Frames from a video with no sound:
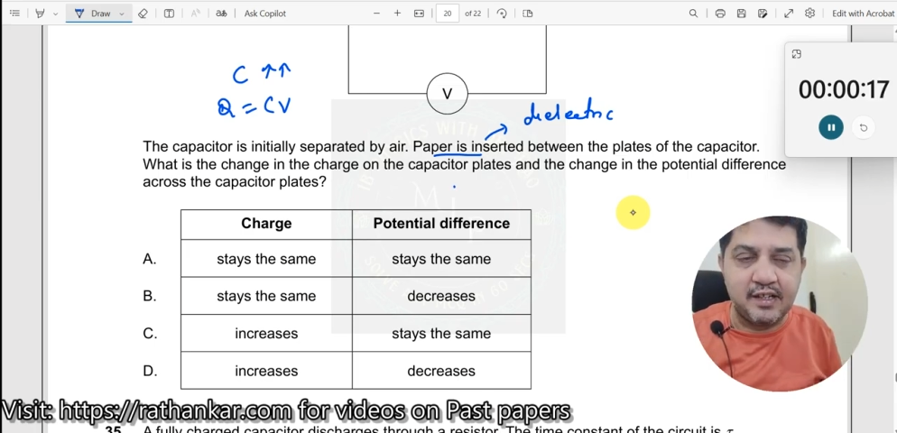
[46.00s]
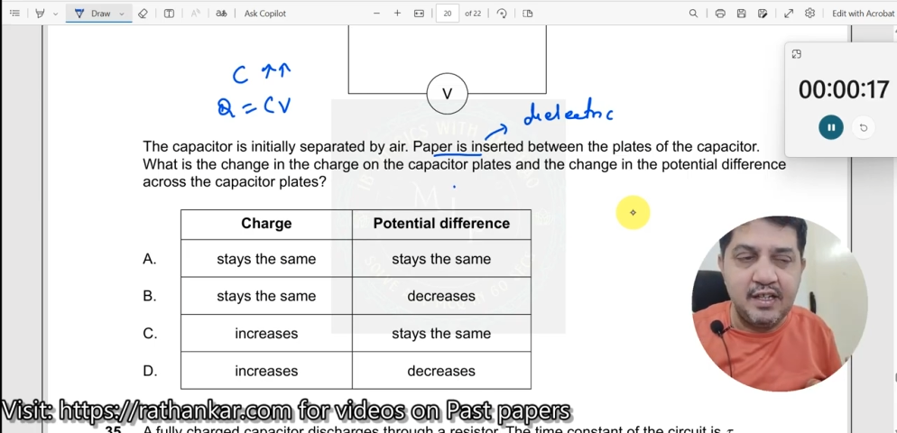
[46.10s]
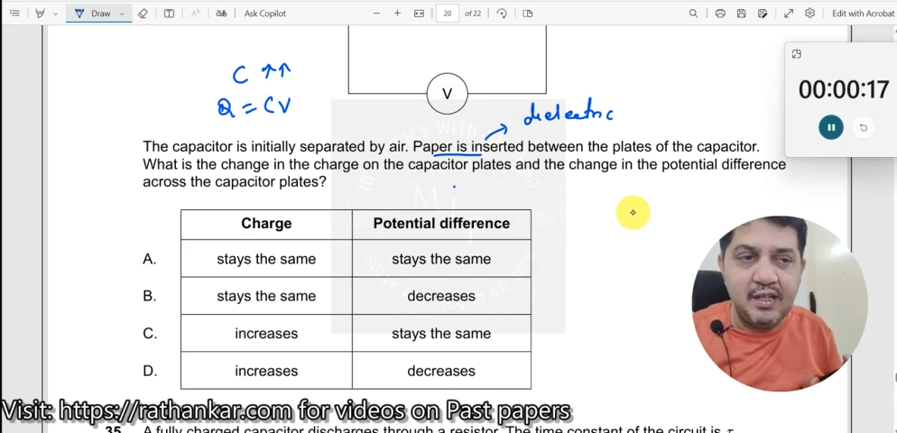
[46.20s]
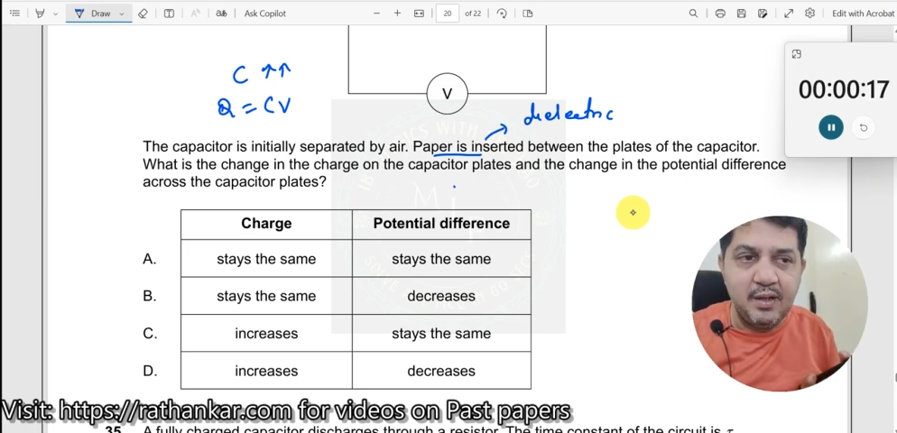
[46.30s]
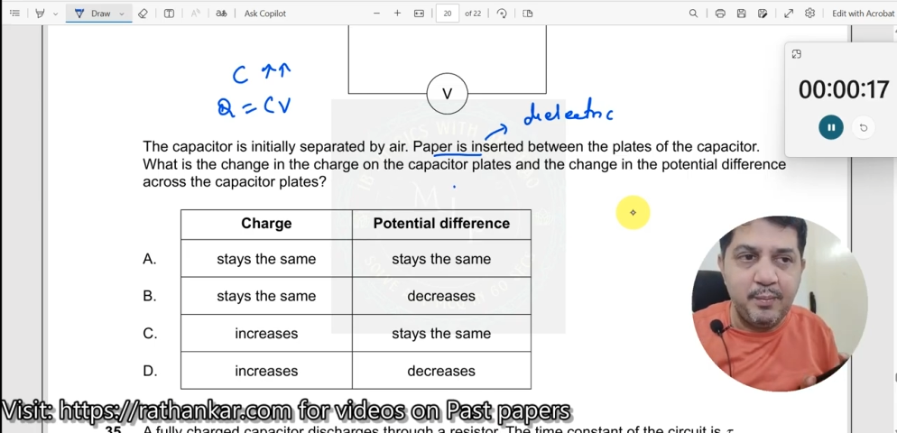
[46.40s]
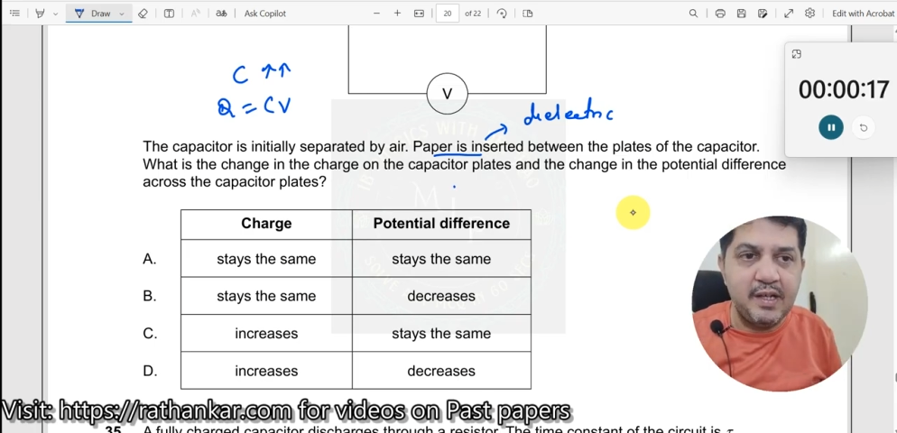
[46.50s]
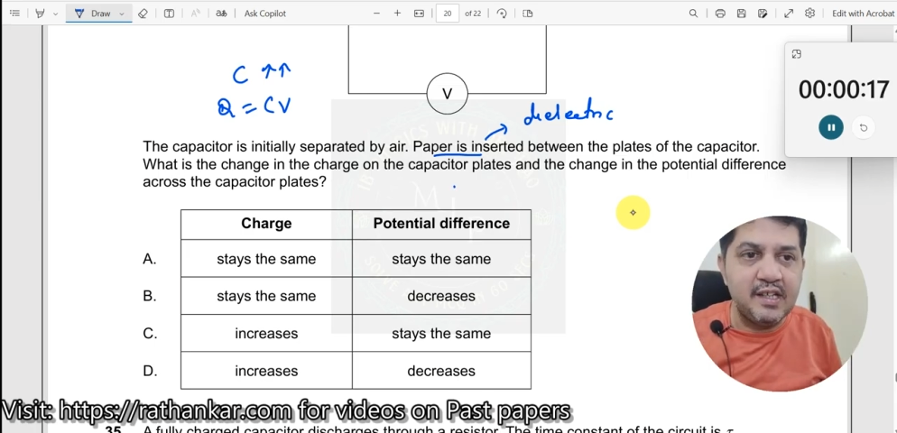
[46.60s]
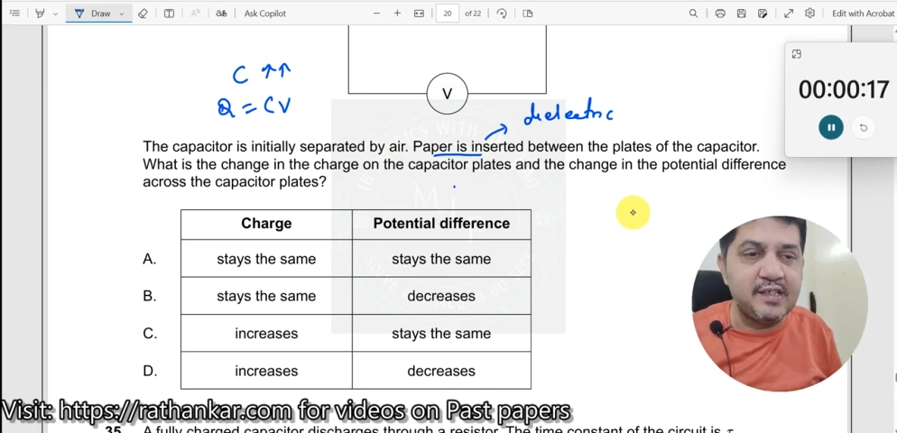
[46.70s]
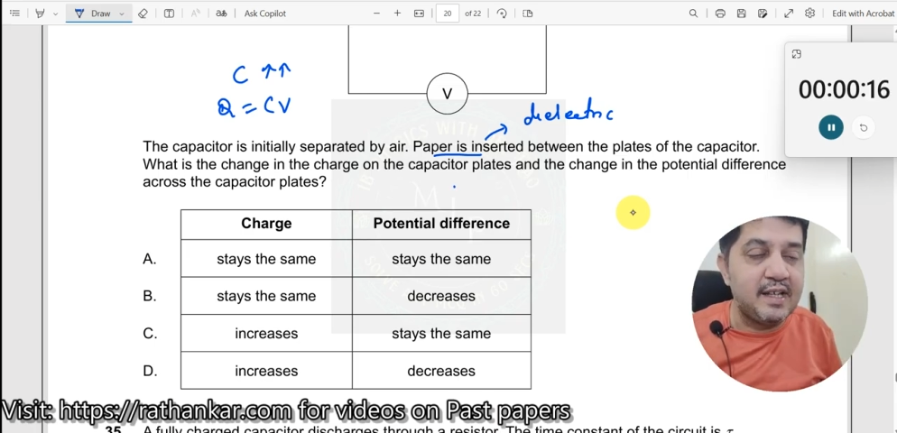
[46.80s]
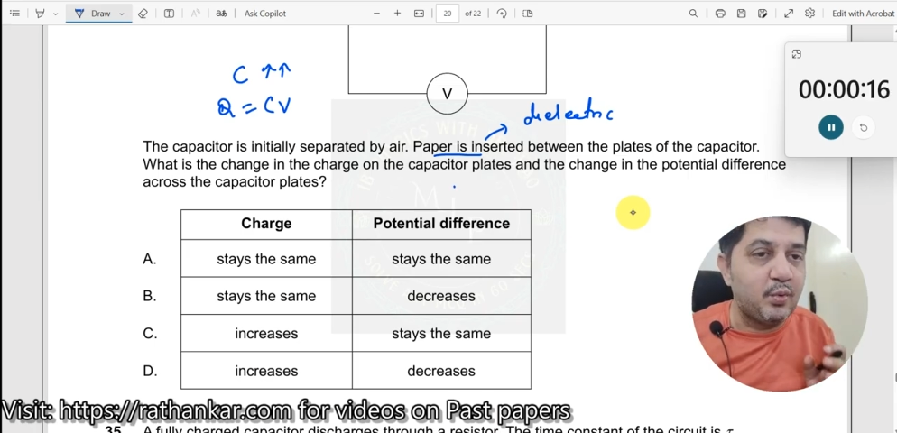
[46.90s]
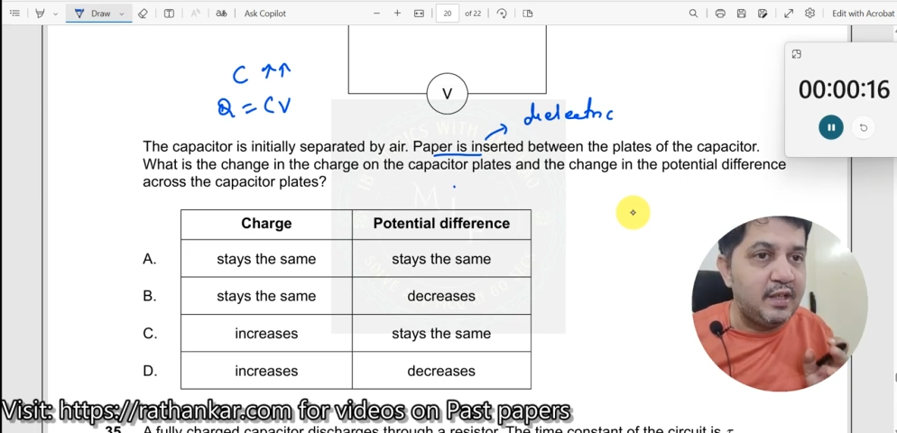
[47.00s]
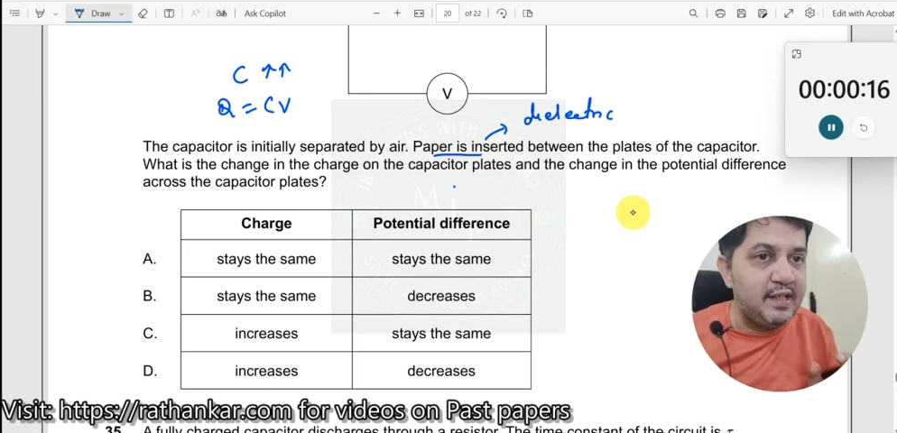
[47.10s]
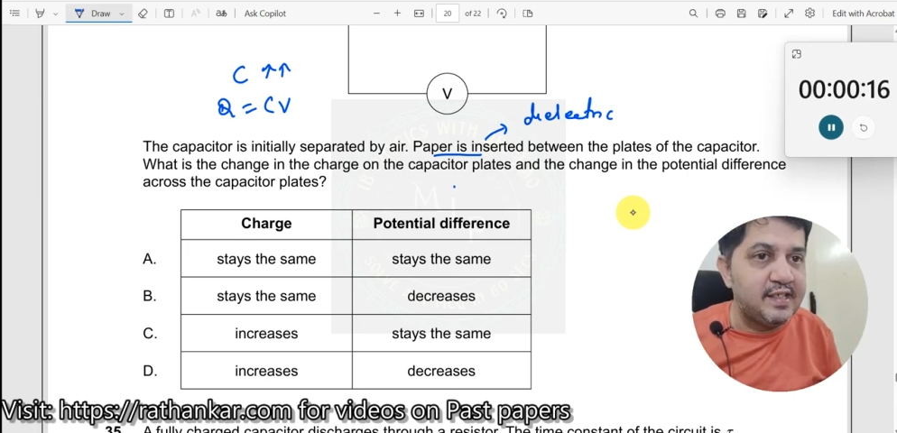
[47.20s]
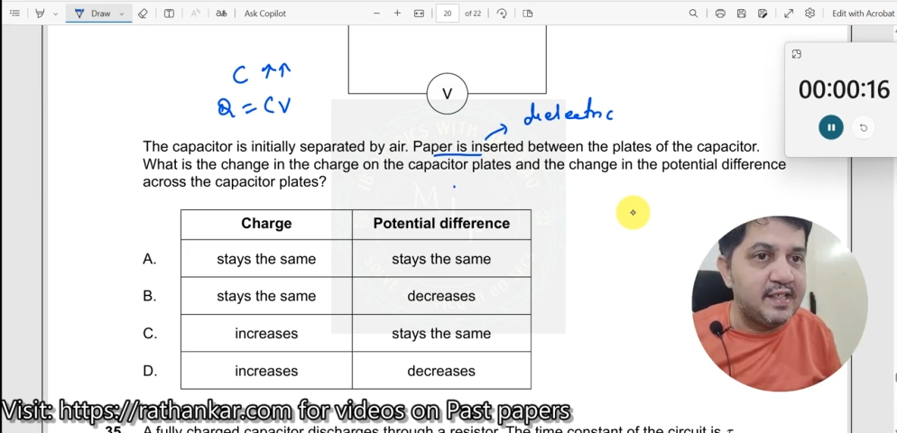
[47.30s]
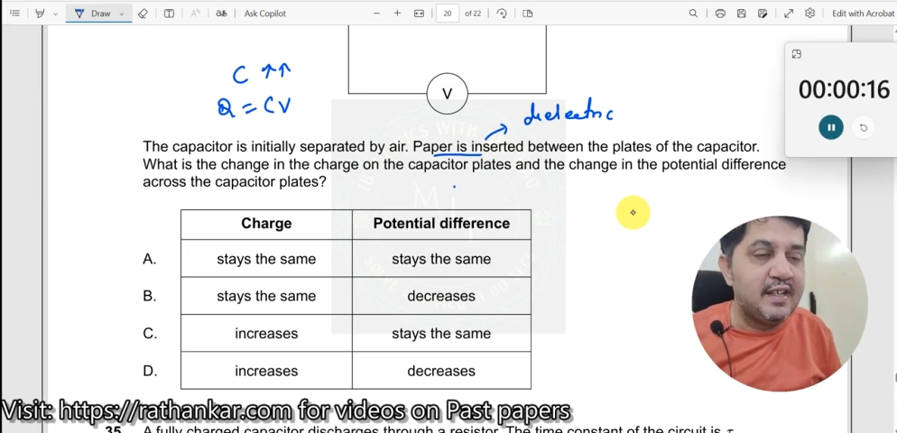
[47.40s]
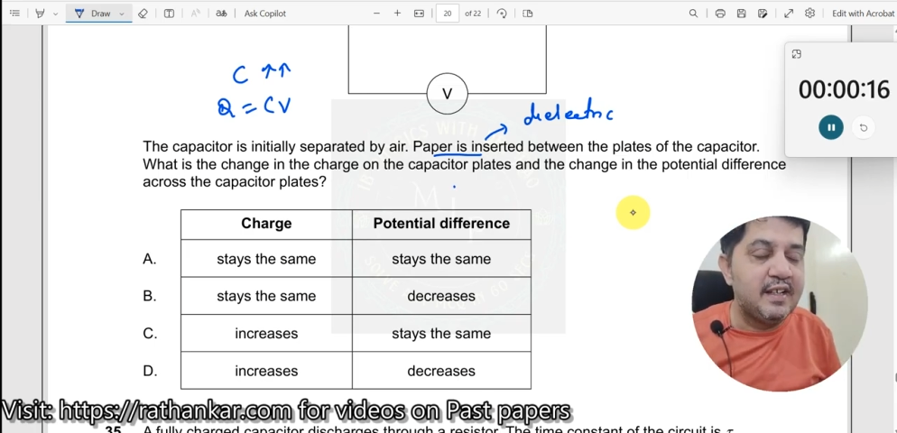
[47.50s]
Because I only say